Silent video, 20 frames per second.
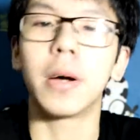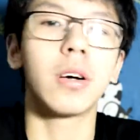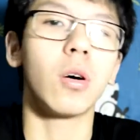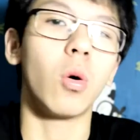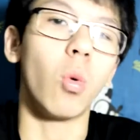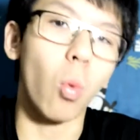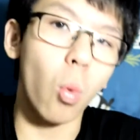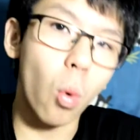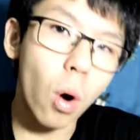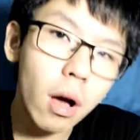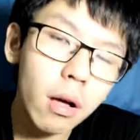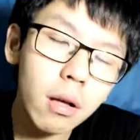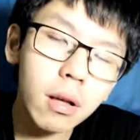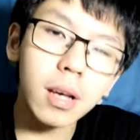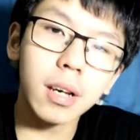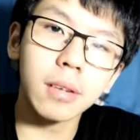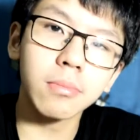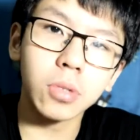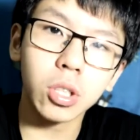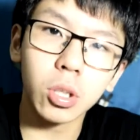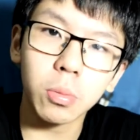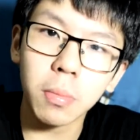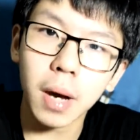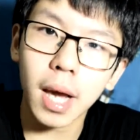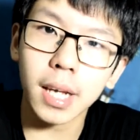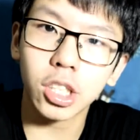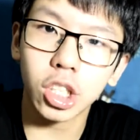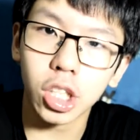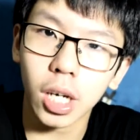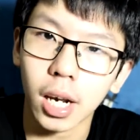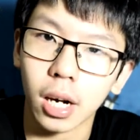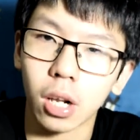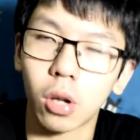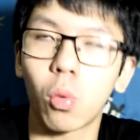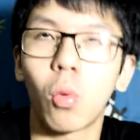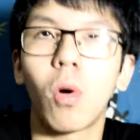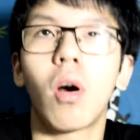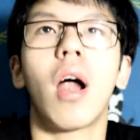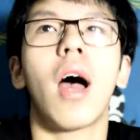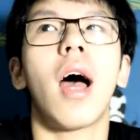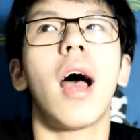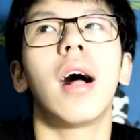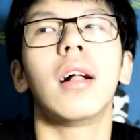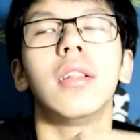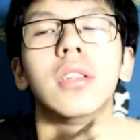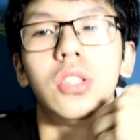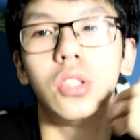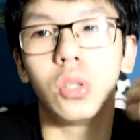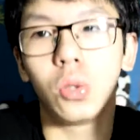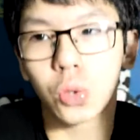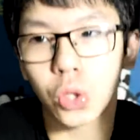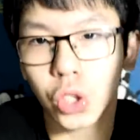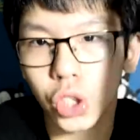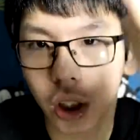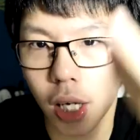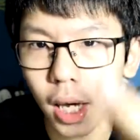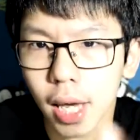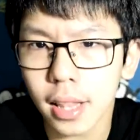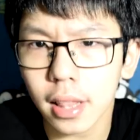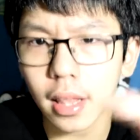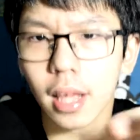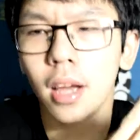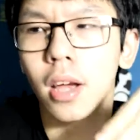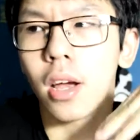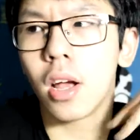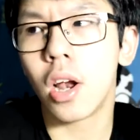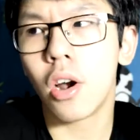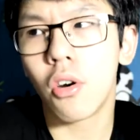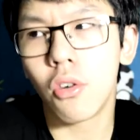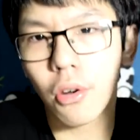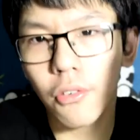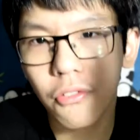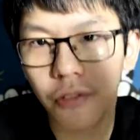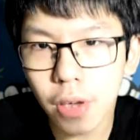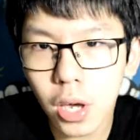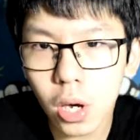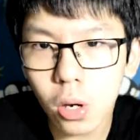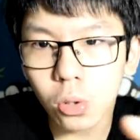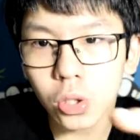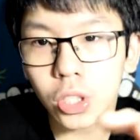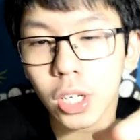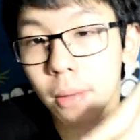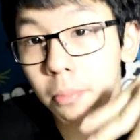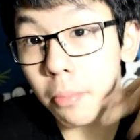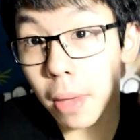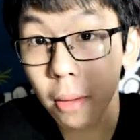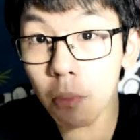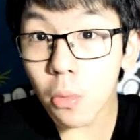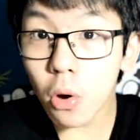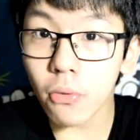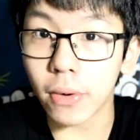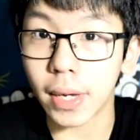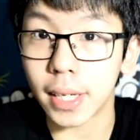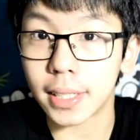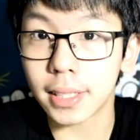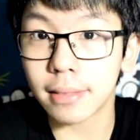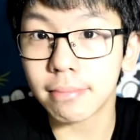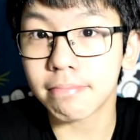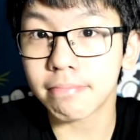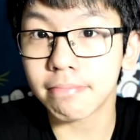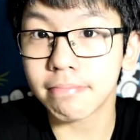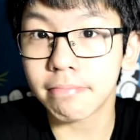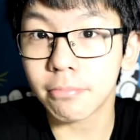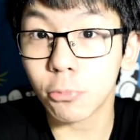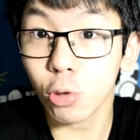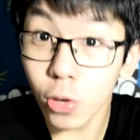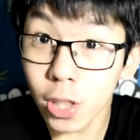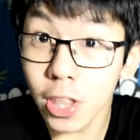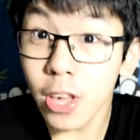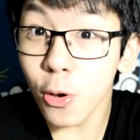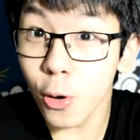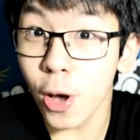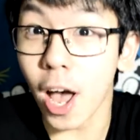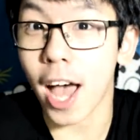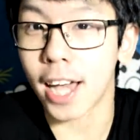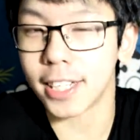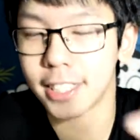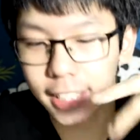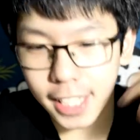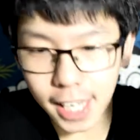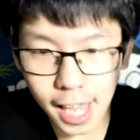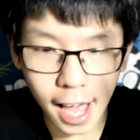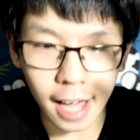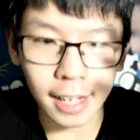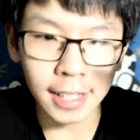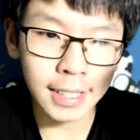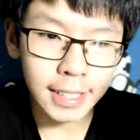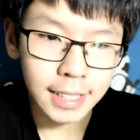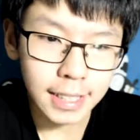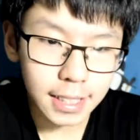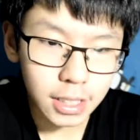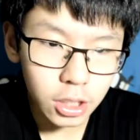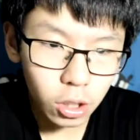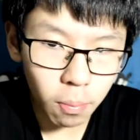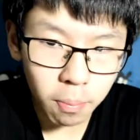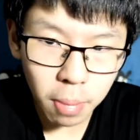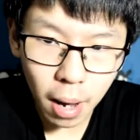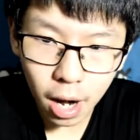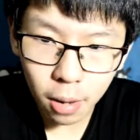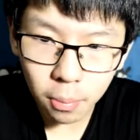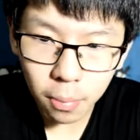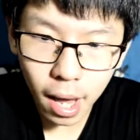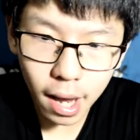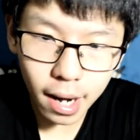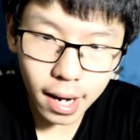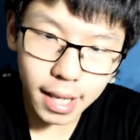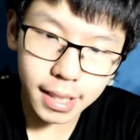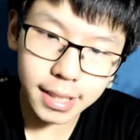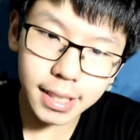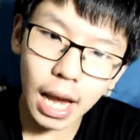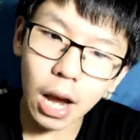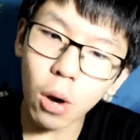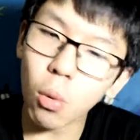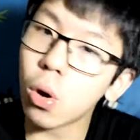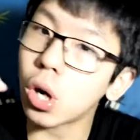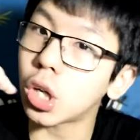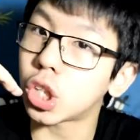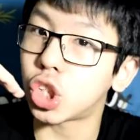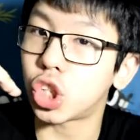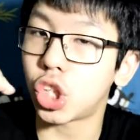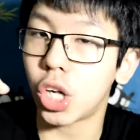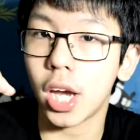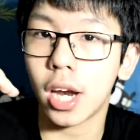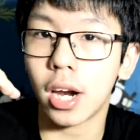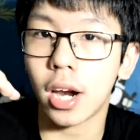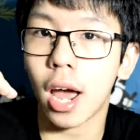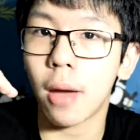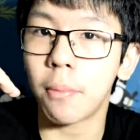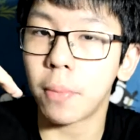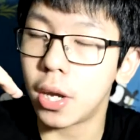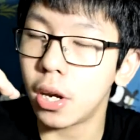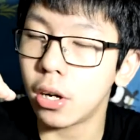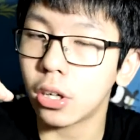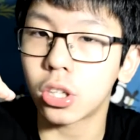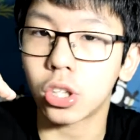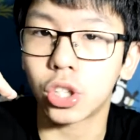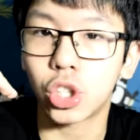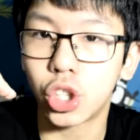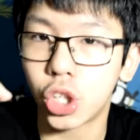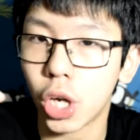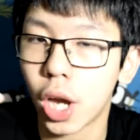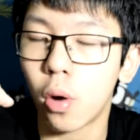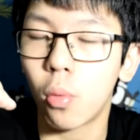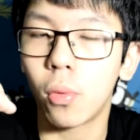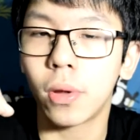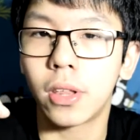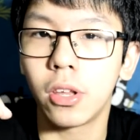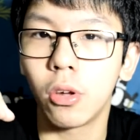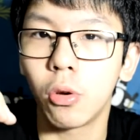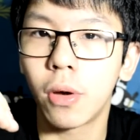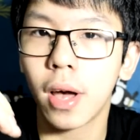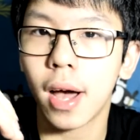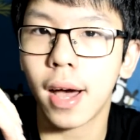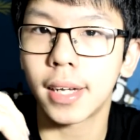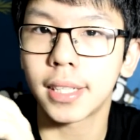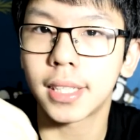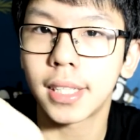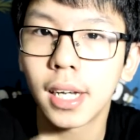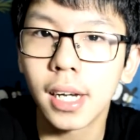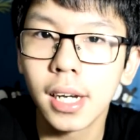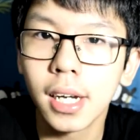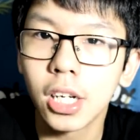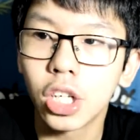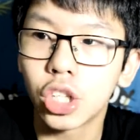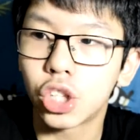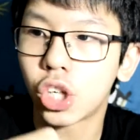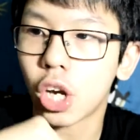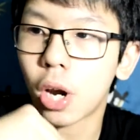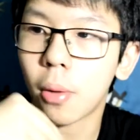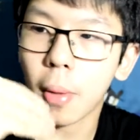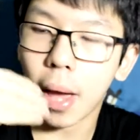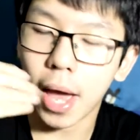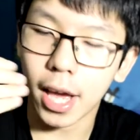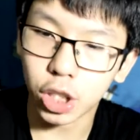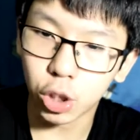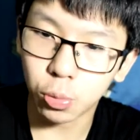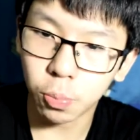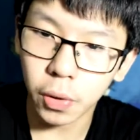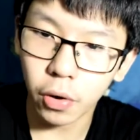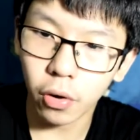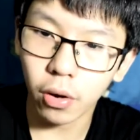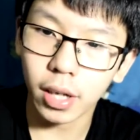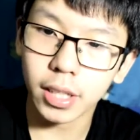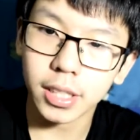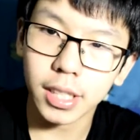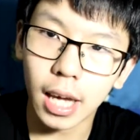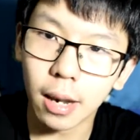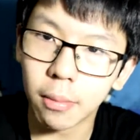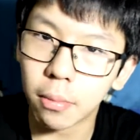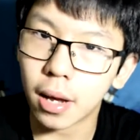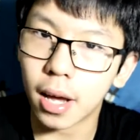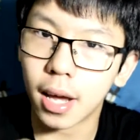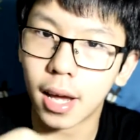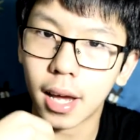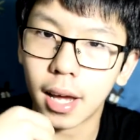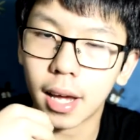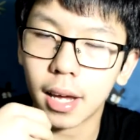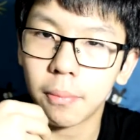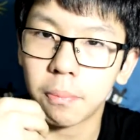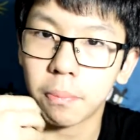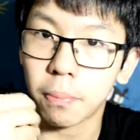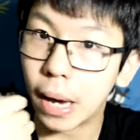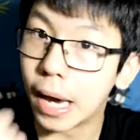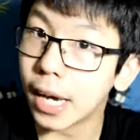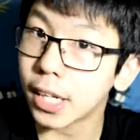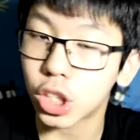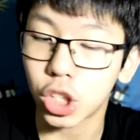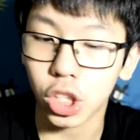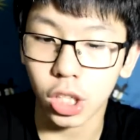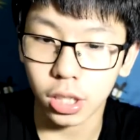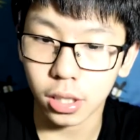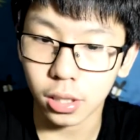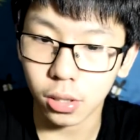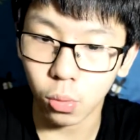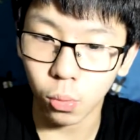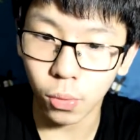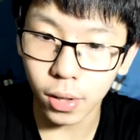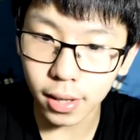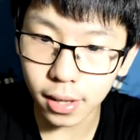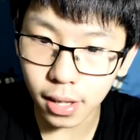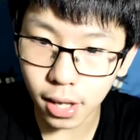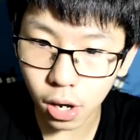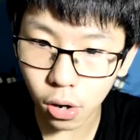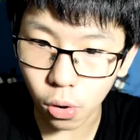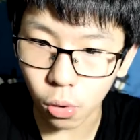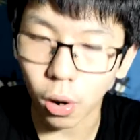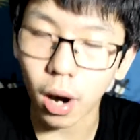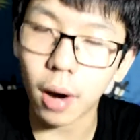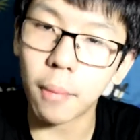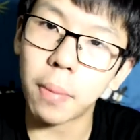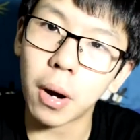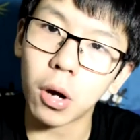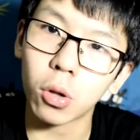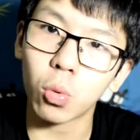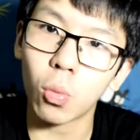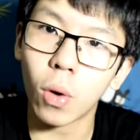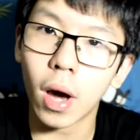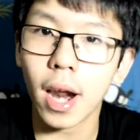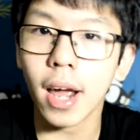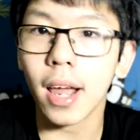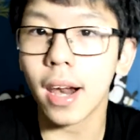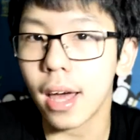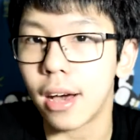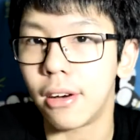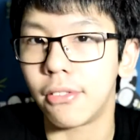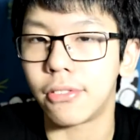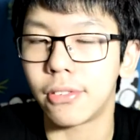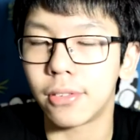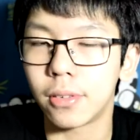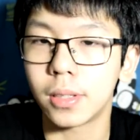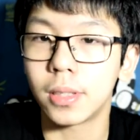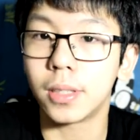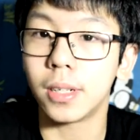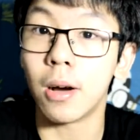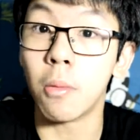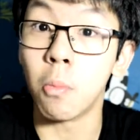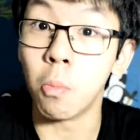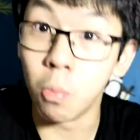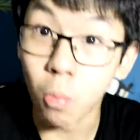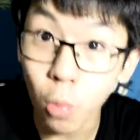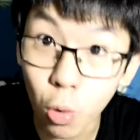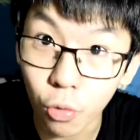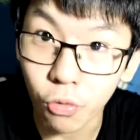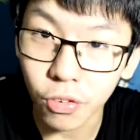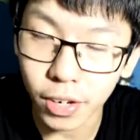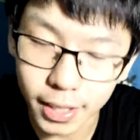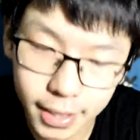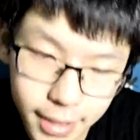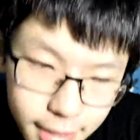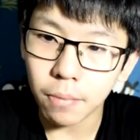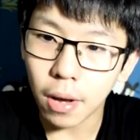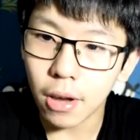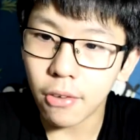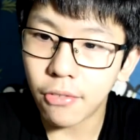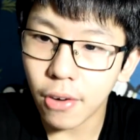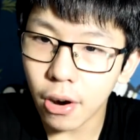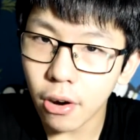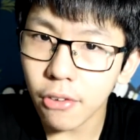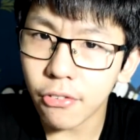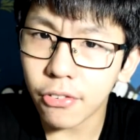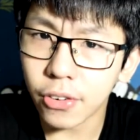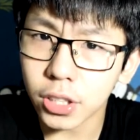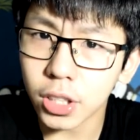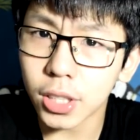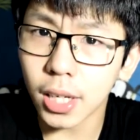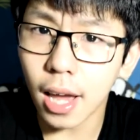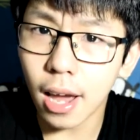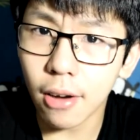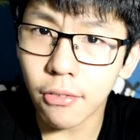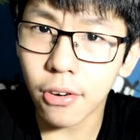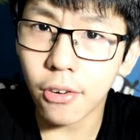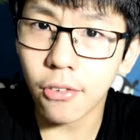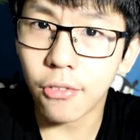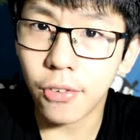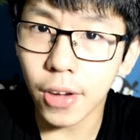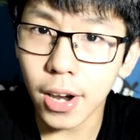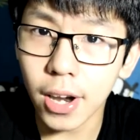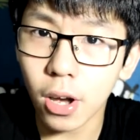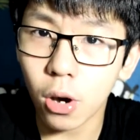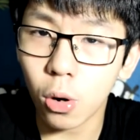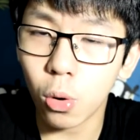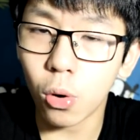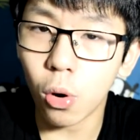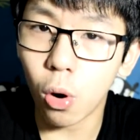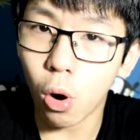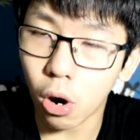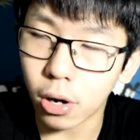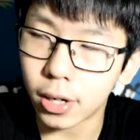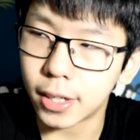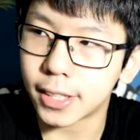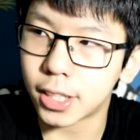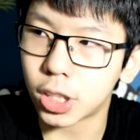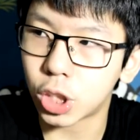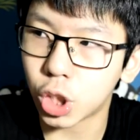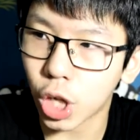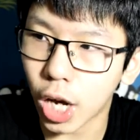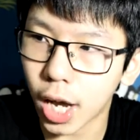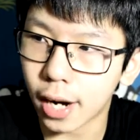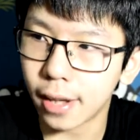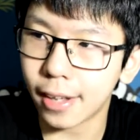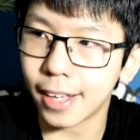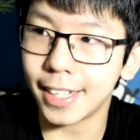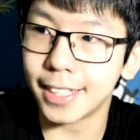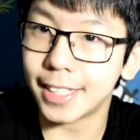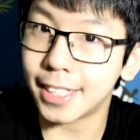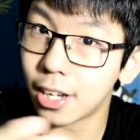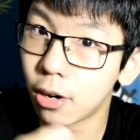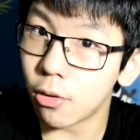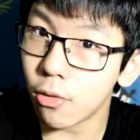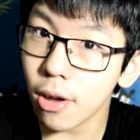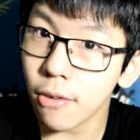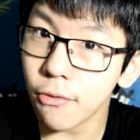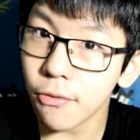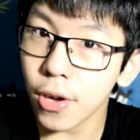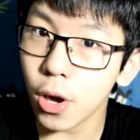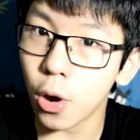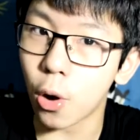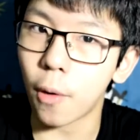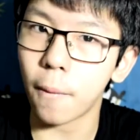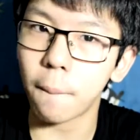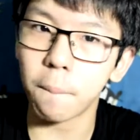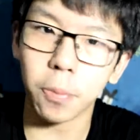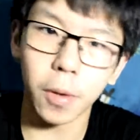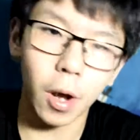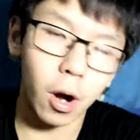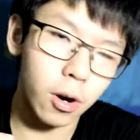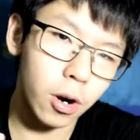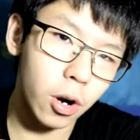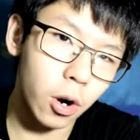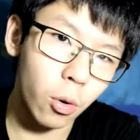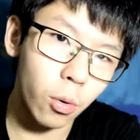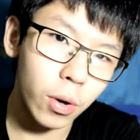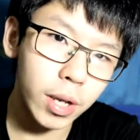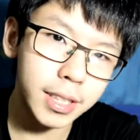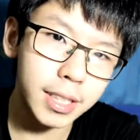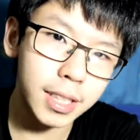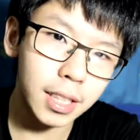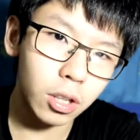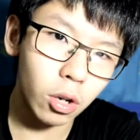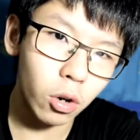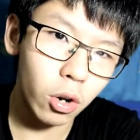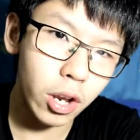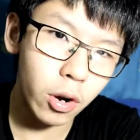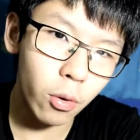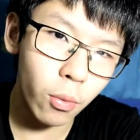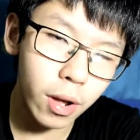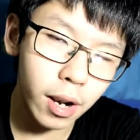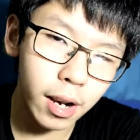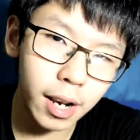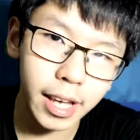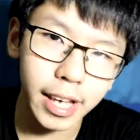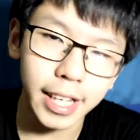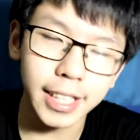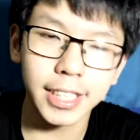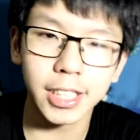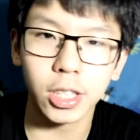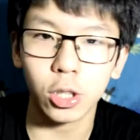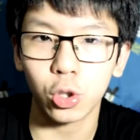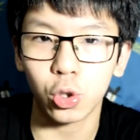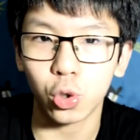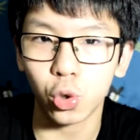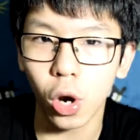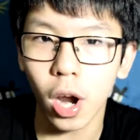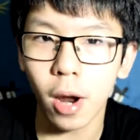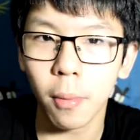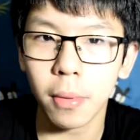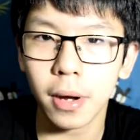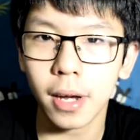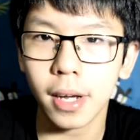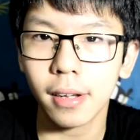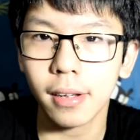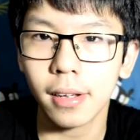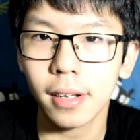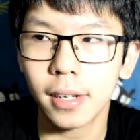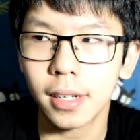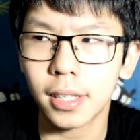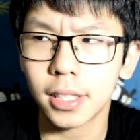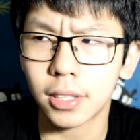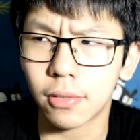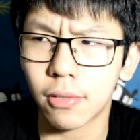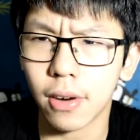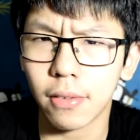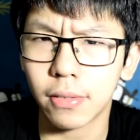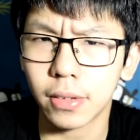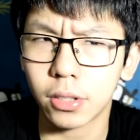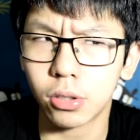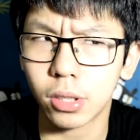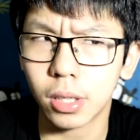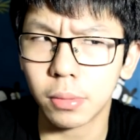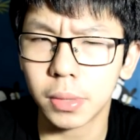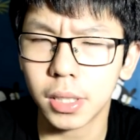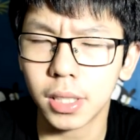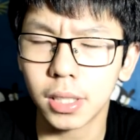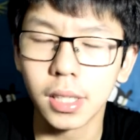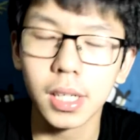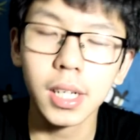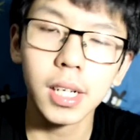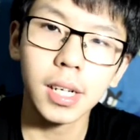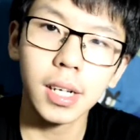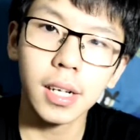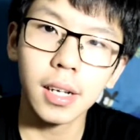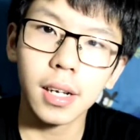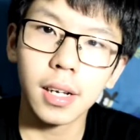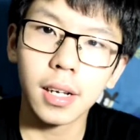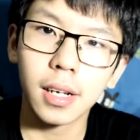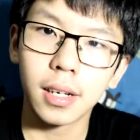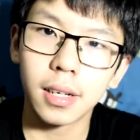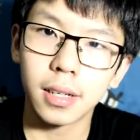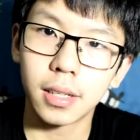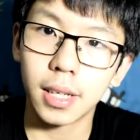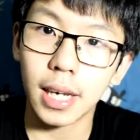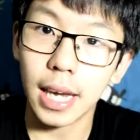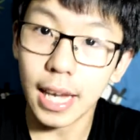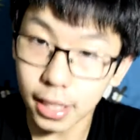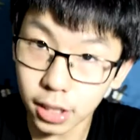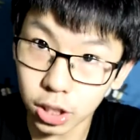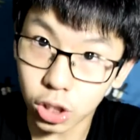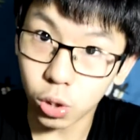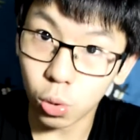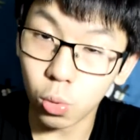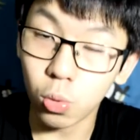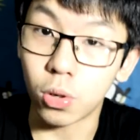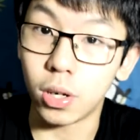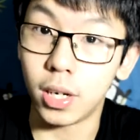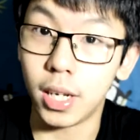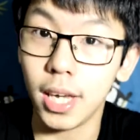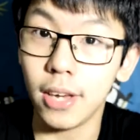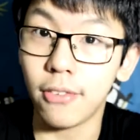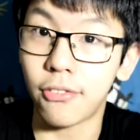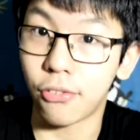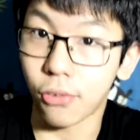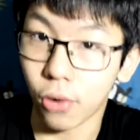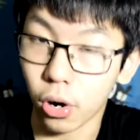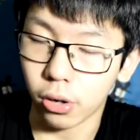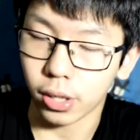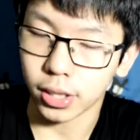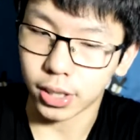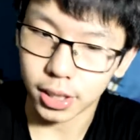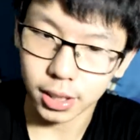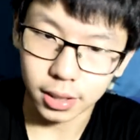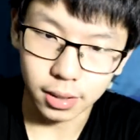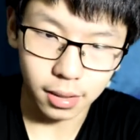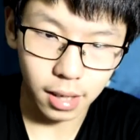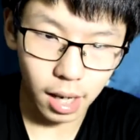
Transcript: Welcome to my channel where I'll do skit, reviews, and make movies with you guys. Yeah, so bottom line is I'm here to share with you guys, share my experience and my passion with you about what I love. Movies. My very first ever video on this channel is a review on the recently released survival drama, Into the Forest.